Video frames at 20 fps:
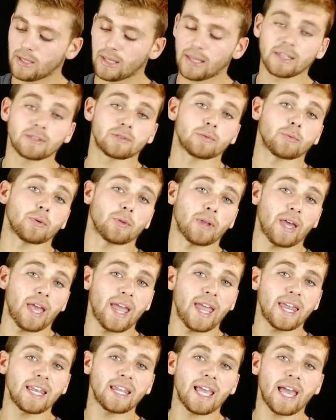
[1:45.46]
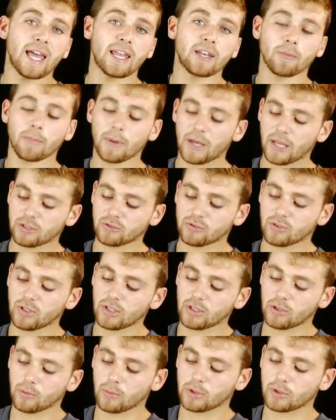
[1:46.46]
is with any handle pass
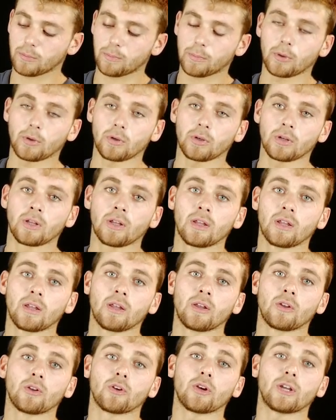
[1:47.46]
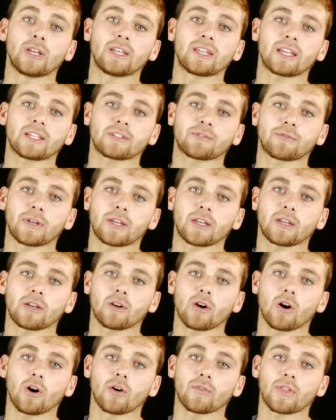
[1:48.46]
trick, you want to put your index
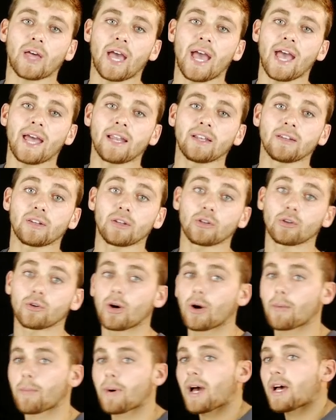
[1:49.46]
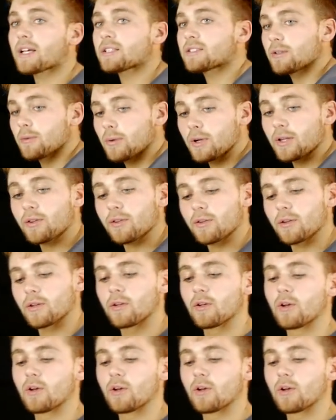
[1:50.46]
finger of the hand that you are passing with